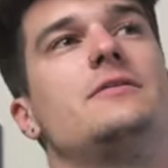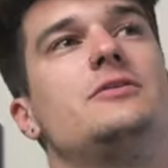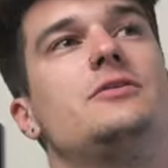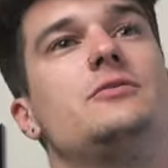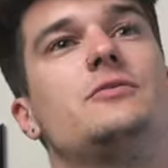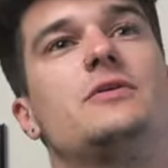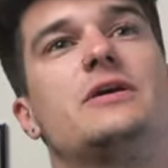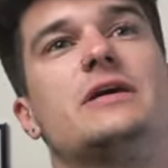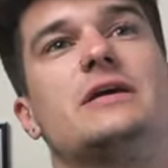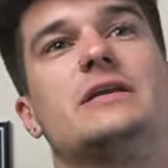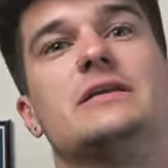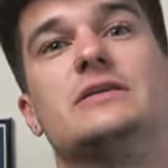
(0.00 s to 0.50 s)

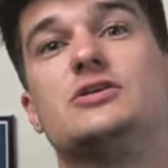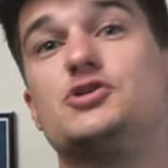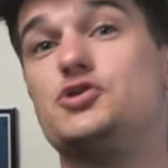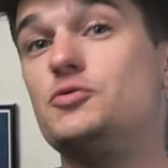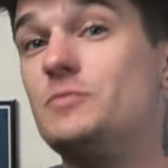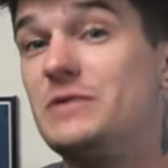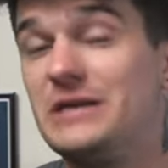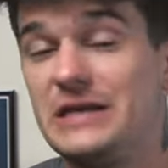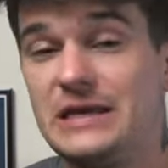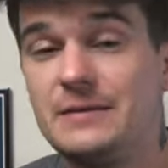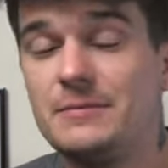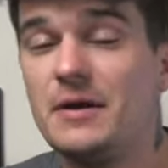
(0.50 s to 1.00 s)
You can
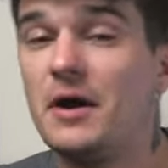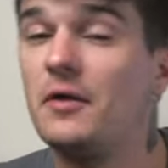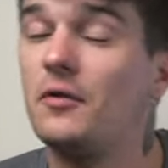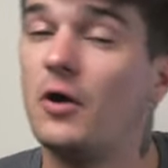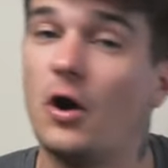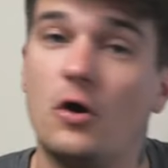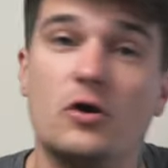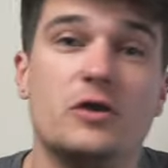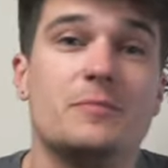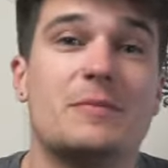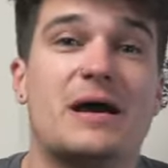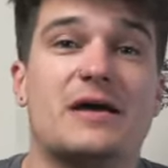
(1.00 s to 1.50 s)
shoot me an email,
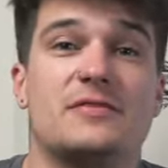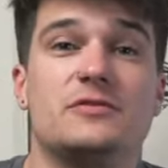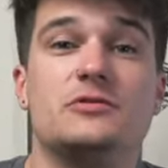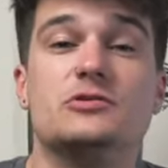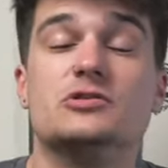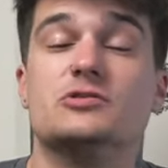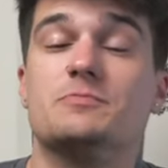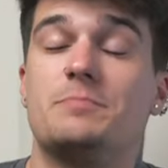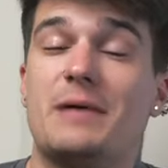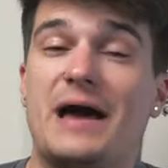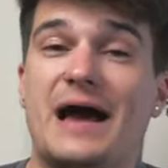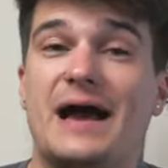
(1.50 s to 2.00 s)

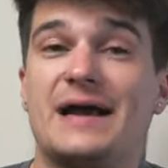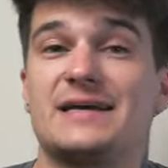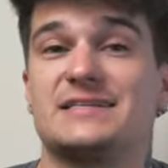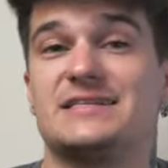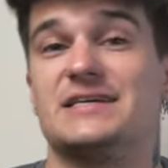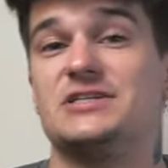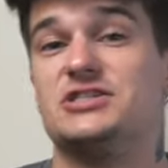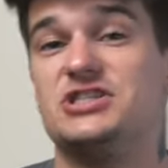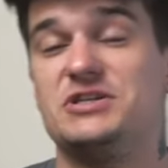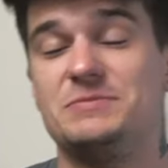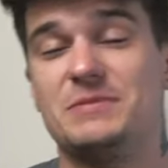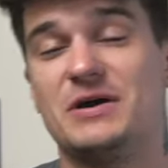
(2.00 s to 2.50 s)

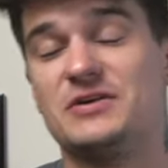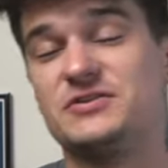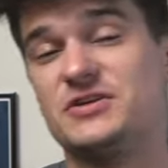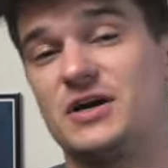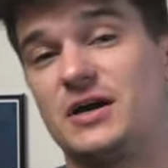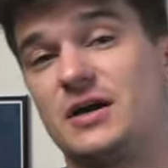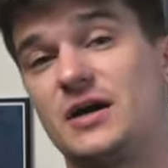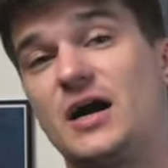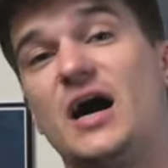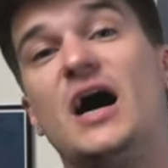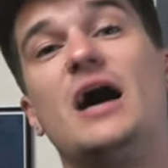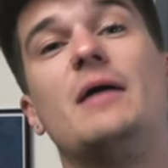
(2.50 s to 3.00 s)

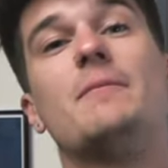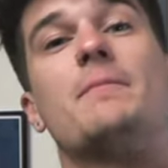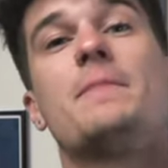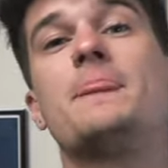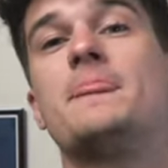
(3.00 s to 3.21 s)
odiematthewsbags@gmail.com.